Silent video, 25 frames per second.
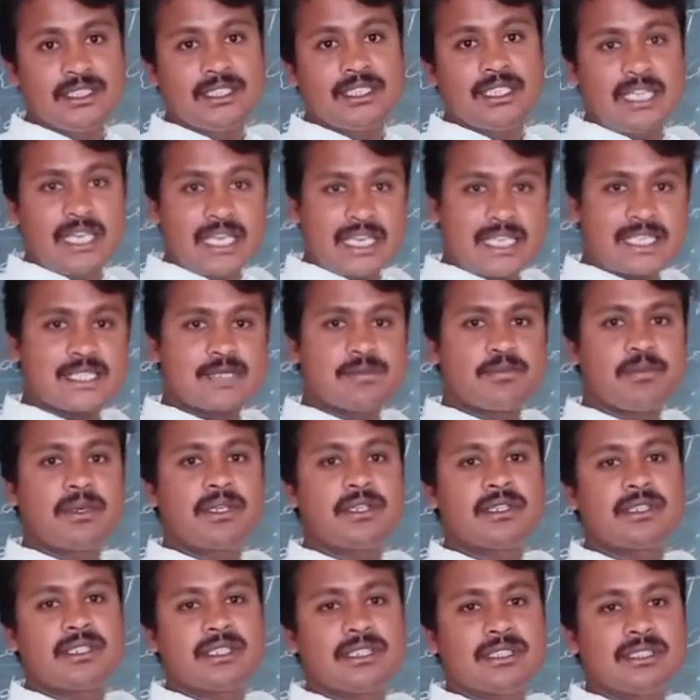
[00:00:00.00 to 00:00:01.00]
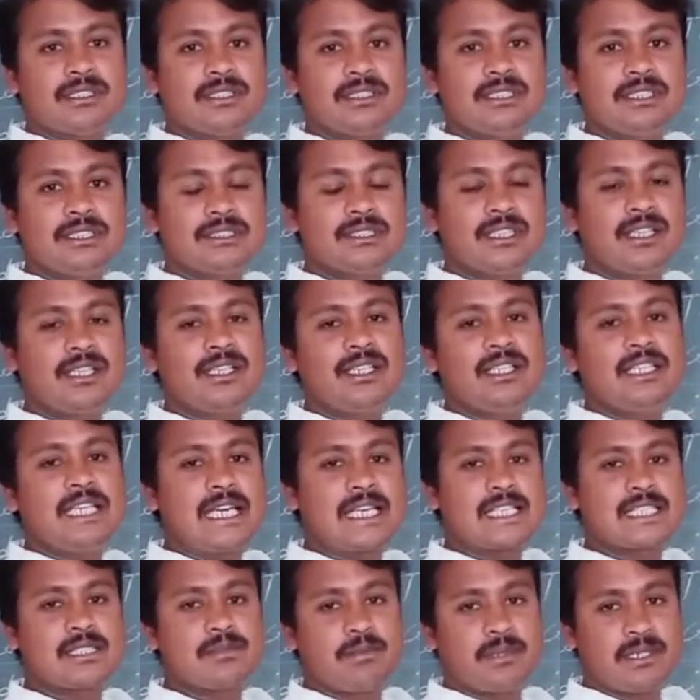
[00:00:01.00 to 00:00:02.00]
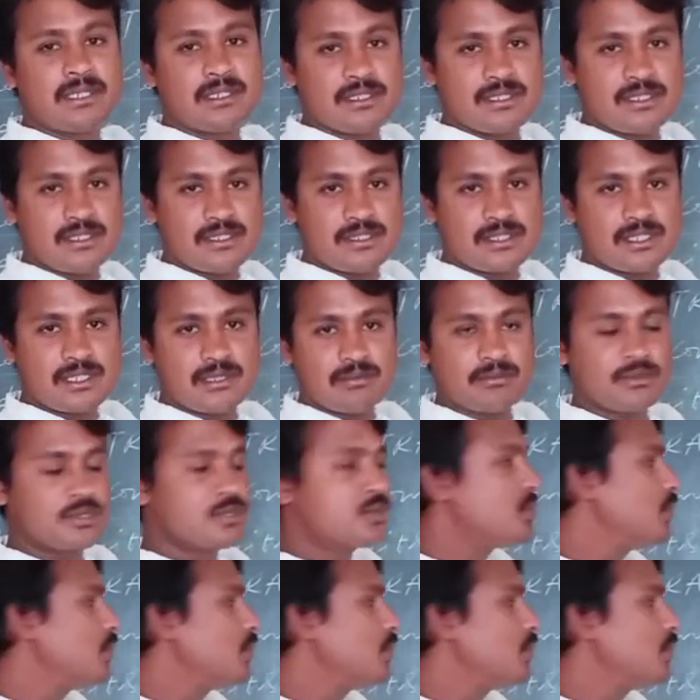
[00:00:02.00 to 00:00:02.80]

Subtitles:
Expert, these are expert systems.